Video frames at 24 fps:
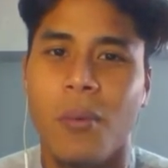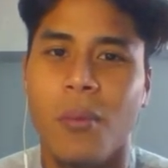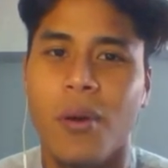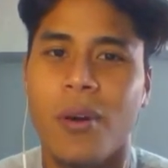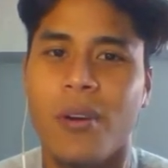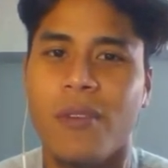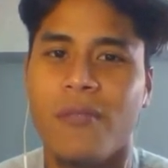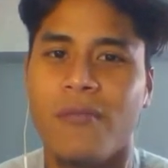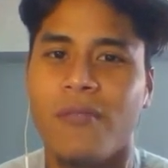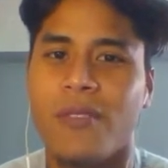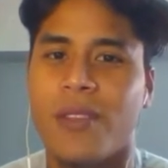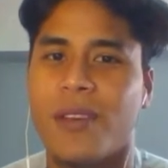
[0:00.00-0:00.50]

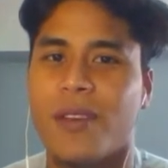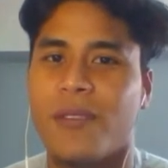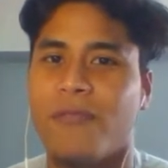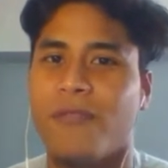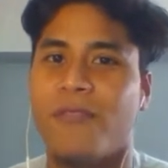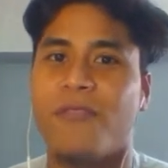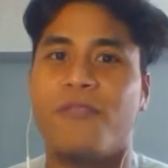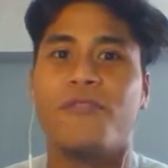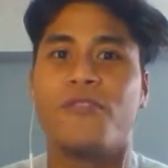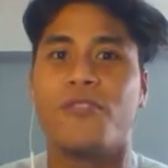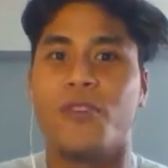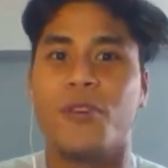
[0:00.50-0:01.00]
one of
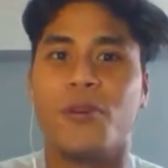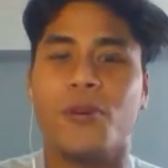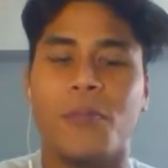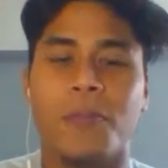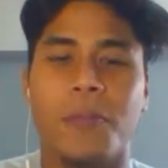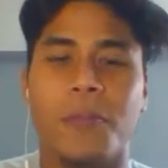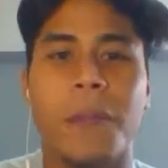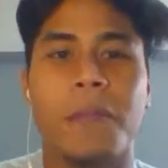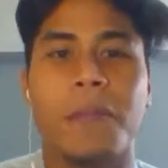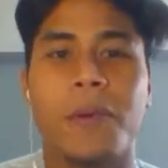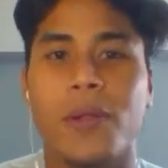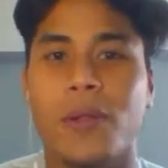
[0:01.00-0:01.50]
the
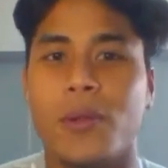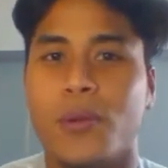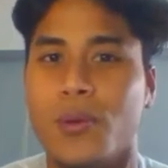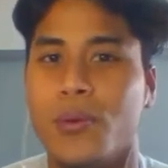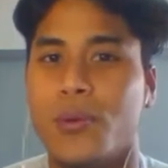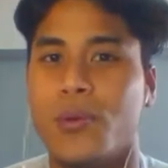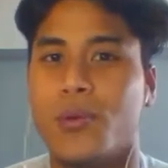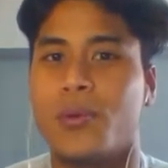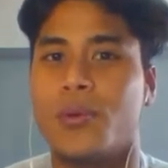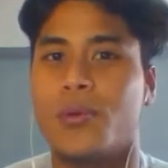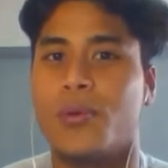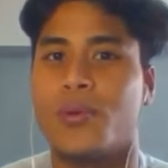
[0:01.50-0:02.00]
few people
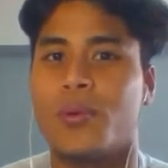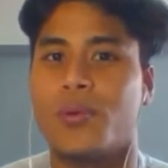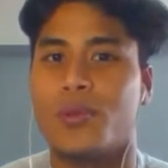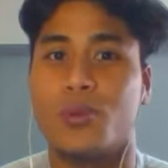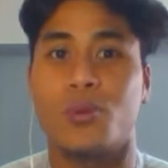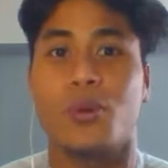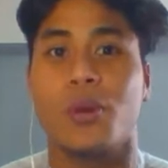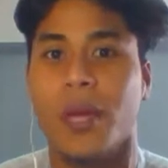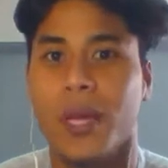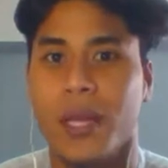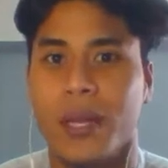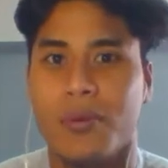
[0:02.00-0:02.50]
who
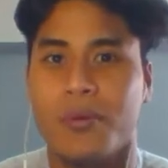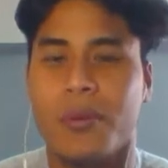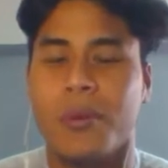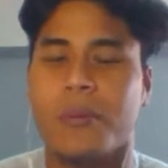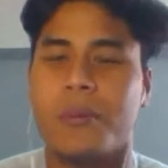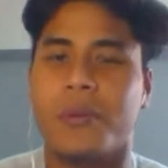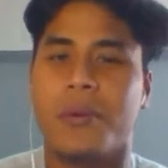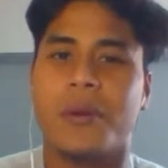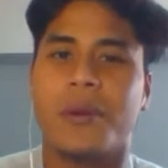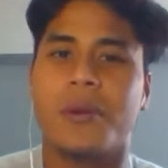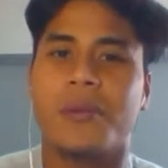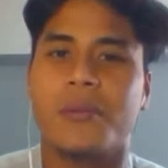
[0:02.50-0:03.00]
trade
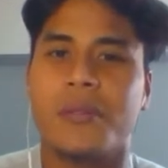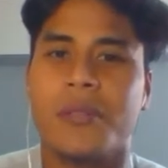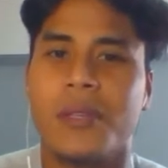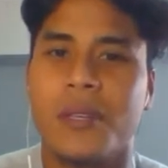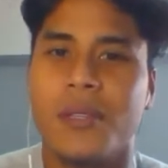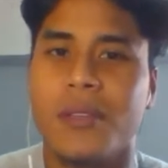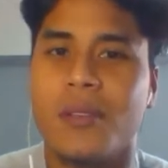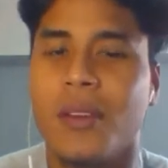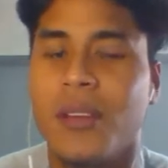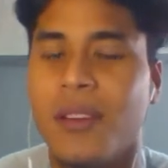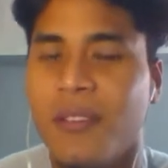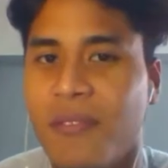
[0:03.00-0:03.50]

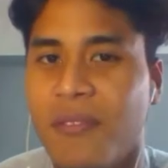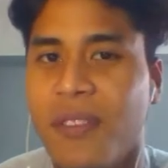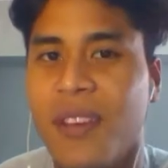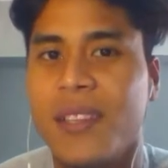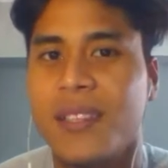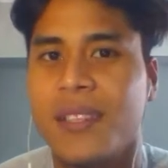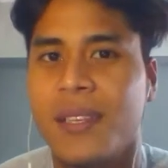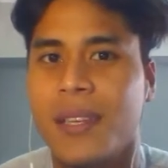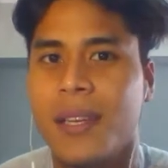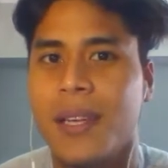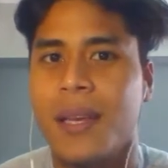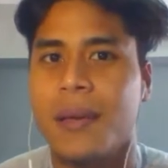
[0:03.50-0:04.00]
cryptocurrencies or
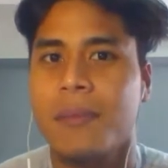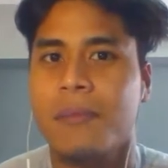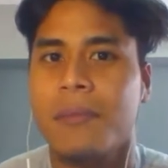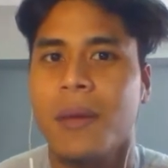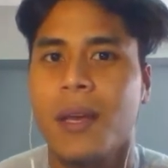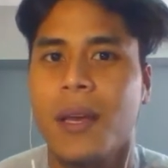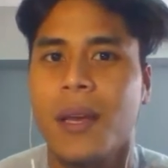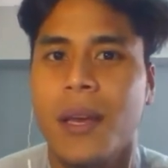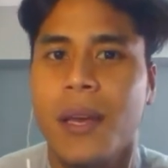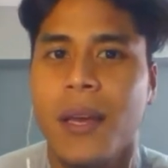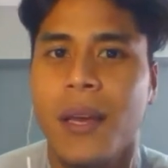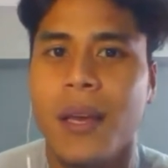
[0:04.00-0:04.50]
invest in them
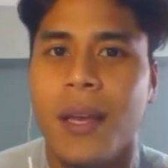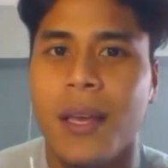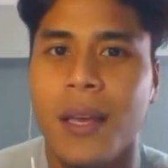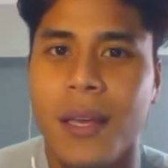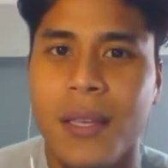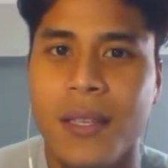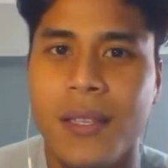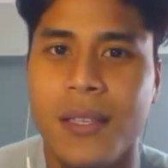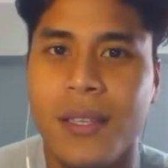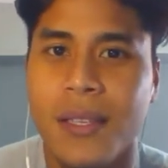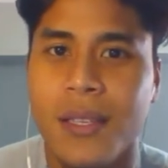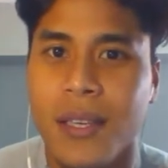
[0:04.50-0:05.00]

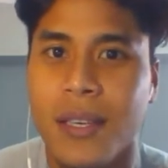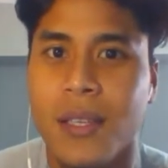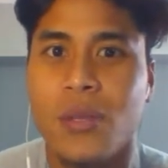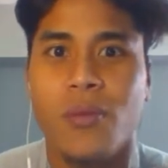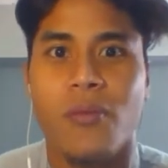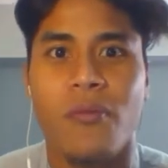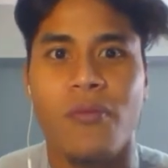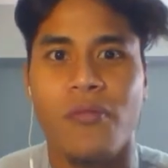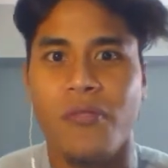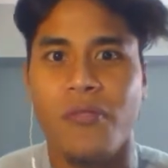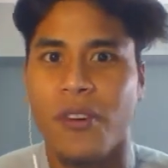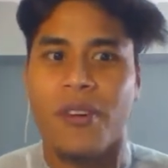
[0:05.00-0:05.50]

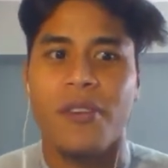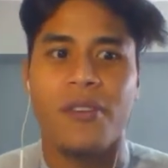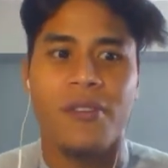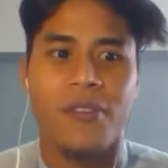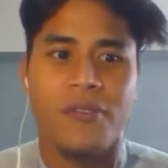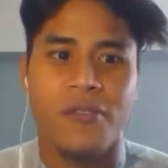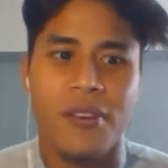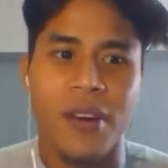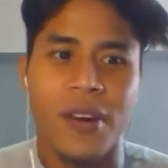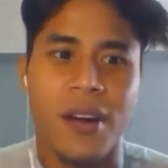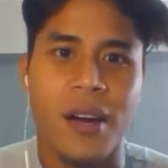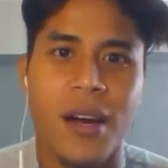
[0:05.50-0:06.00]
is
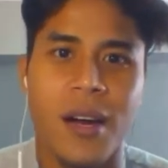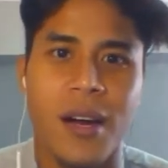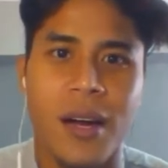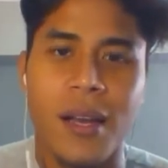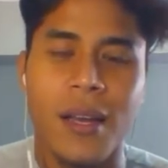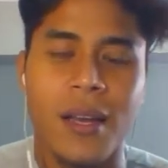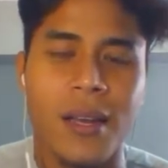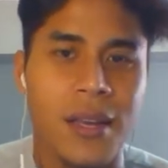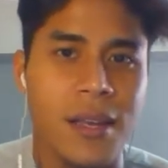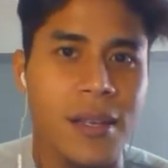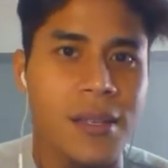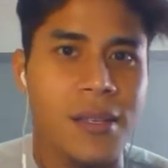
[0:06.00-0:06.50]
very, very
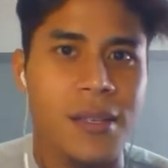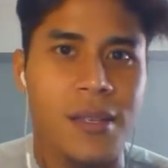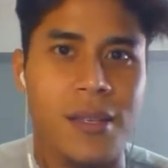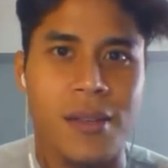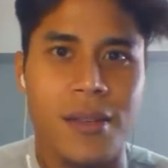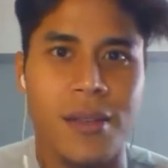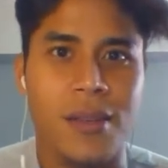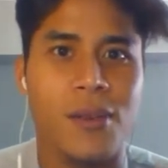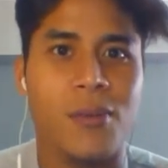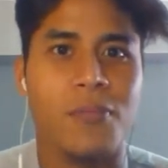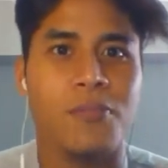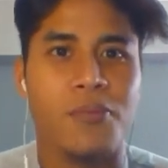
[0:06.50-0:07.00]
high. As
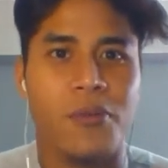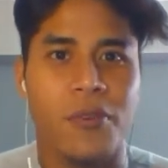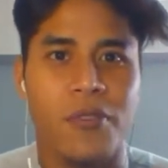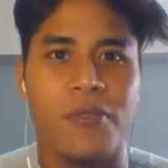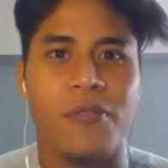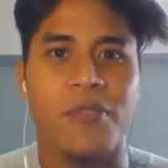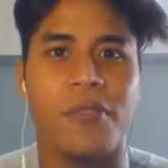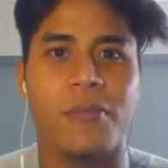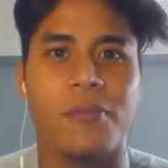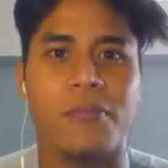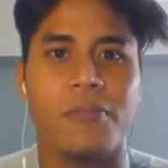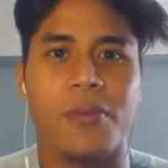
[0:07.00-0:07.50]
in, your
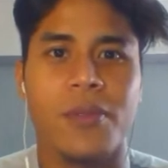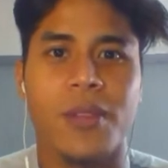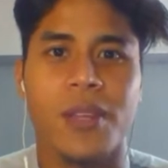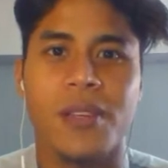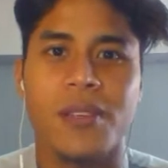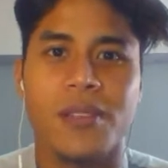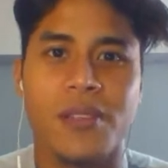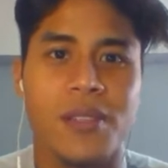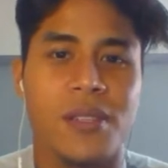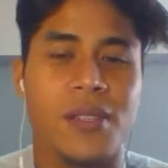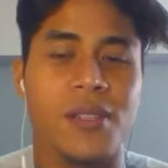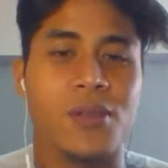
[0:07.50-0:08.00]
profit
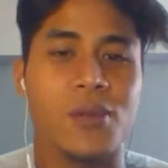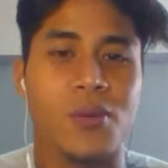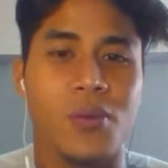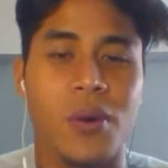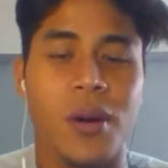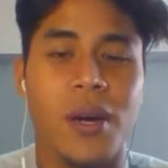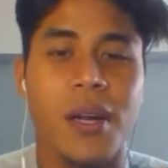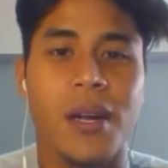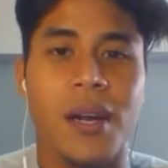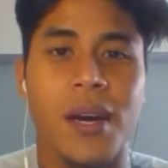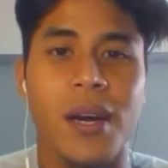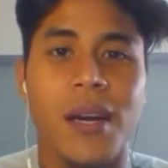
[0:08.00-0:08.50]
potential is
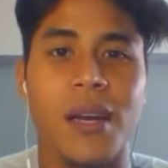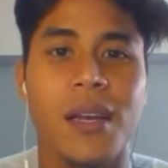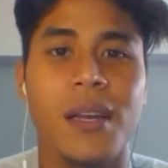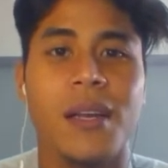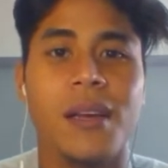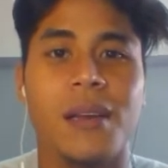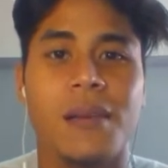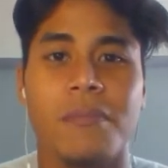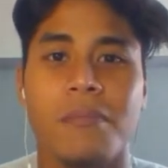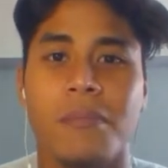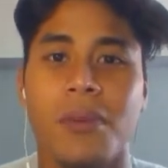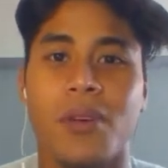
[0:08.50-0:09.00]
quite
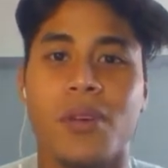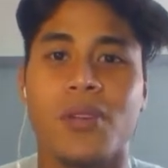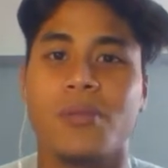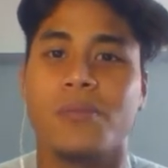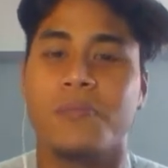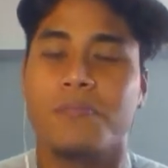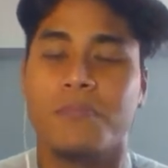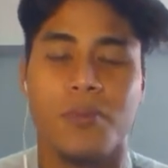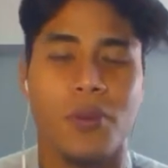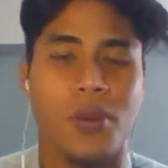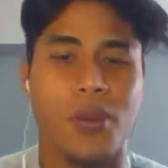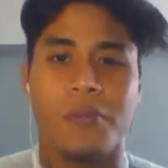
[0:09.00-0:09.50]
high
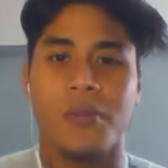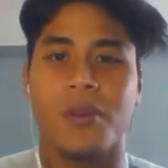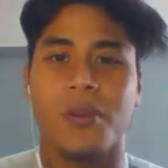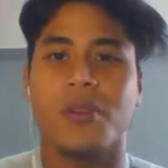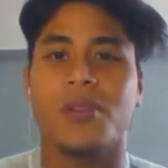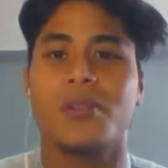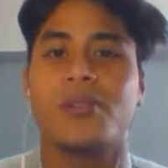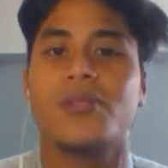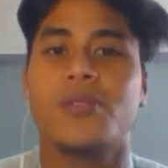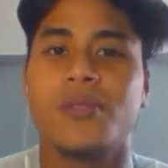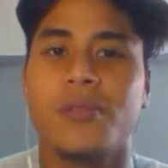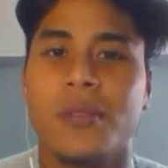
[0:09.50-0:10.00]

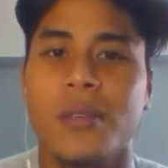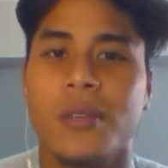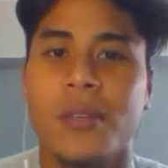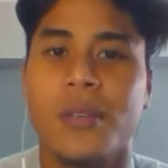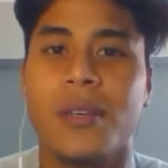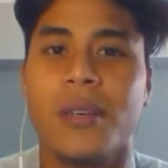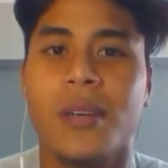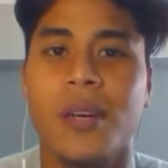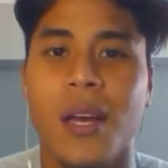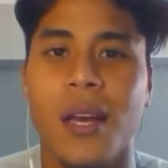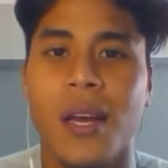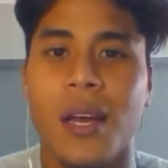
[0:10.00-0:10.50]
because you
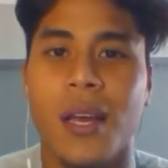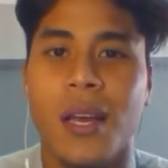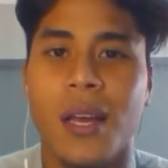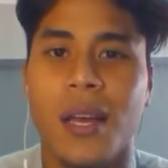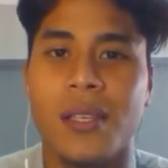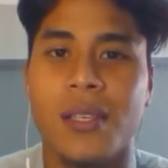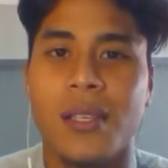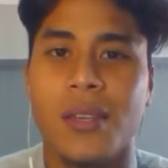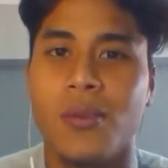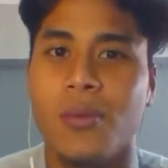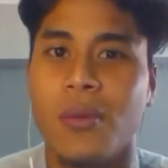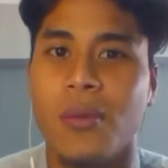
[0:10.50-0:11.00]
are
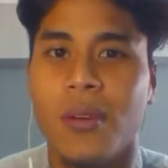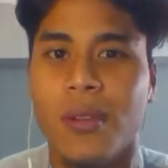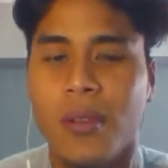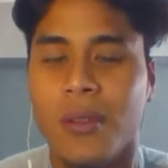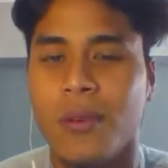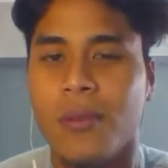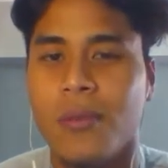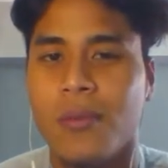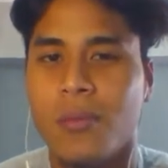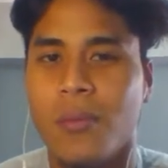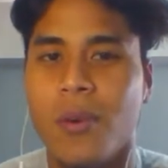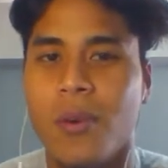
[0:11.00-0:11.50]

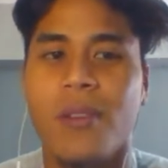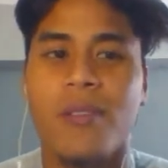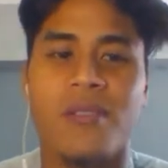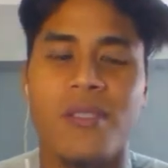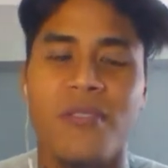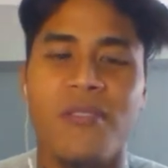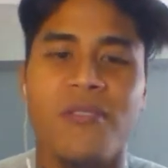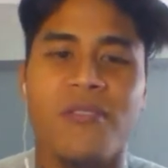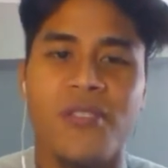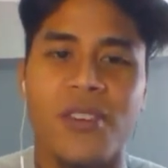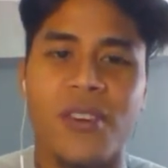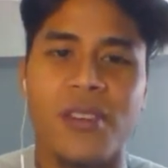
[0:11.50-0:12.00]
one
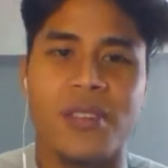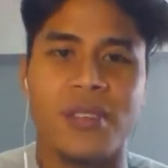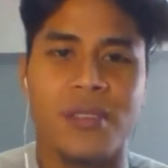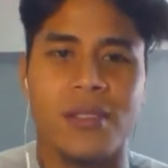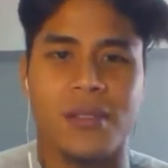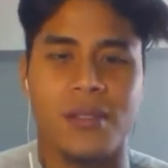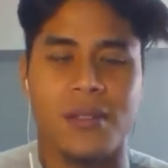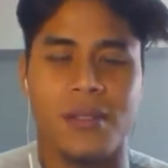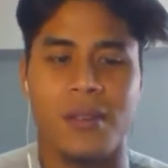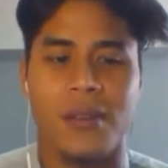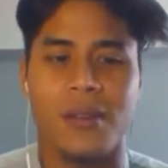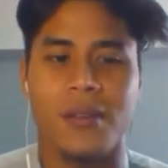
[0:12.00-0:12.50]
of the
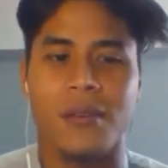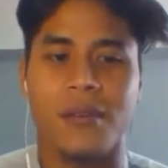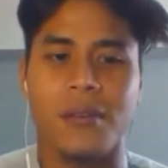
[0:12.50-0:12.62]
first,